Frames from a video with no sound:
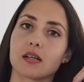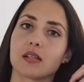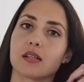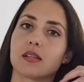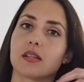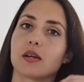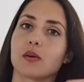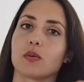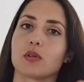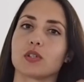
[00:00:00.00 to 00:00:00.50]

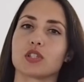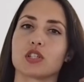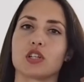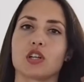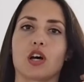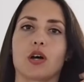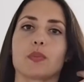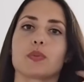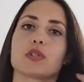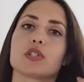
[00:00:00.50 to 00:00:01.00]
there was
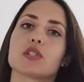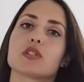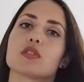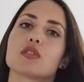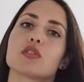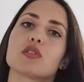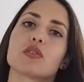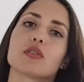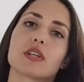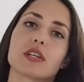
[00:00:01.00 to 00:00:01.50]
an option
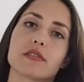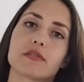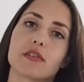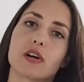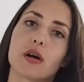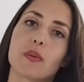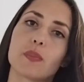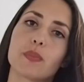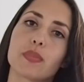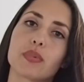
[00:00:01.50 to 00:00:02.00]
to give
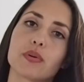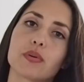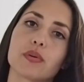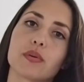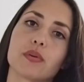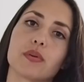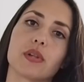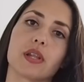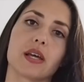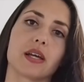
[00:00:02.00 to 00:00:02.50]
up.
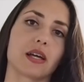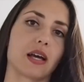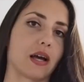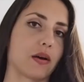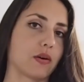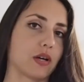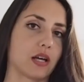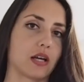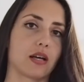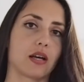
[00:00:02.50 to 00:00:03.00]
Like
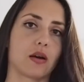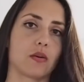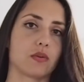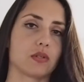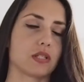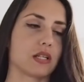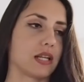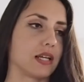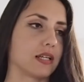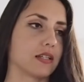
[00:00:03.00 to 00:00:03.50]
I
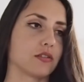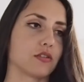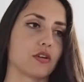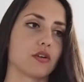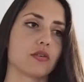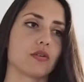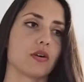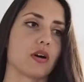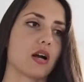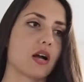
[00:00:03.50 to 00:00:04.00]
was like,
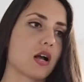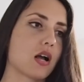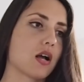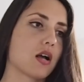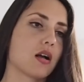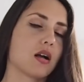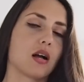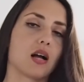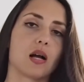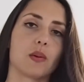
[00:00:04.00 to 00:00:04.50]
no,
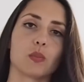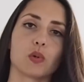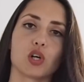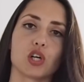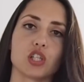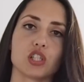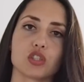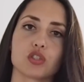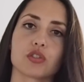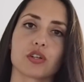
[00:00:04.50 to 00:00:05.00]
I'm
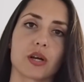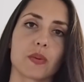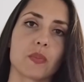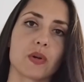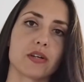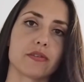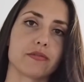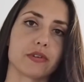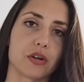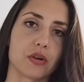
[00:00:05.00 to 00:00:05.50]
gonna try
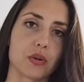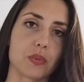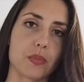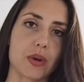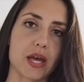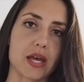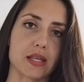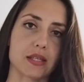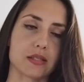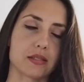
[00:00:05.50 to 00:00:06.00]
my very
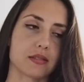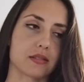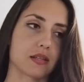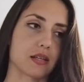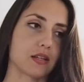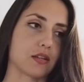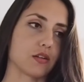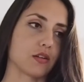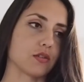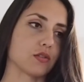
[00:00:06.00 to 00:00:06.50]
best.
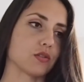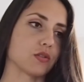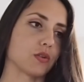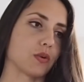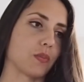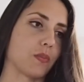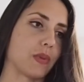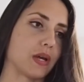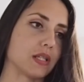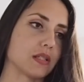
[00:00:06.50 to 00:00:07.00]
And also
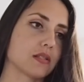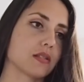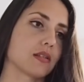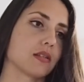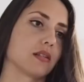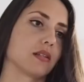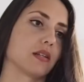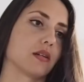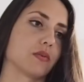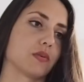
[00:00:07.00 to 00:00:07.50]

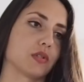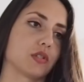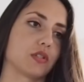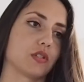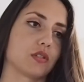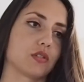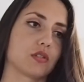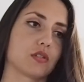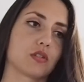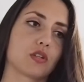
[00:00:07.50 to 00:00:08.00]
mentally, I was
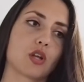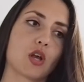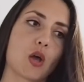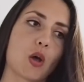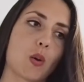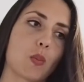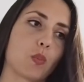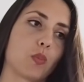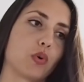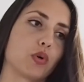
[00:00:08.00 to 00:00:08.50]
just
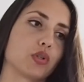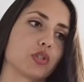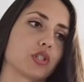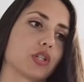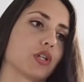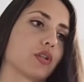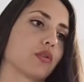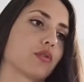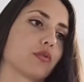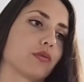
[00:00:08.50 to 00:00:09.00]

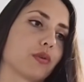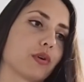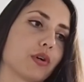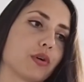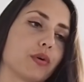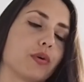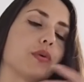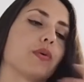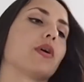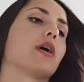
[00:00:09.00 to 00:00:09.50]
pushing
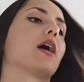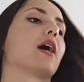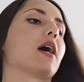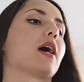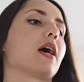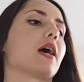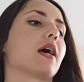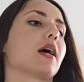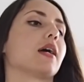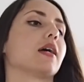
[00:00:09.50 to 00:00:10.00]
through.
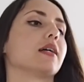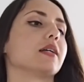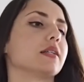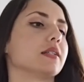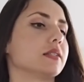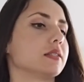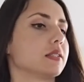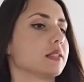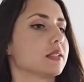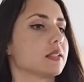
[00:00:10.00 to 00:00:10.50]

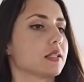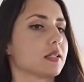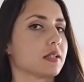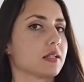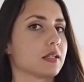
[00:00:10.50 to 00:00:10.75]
And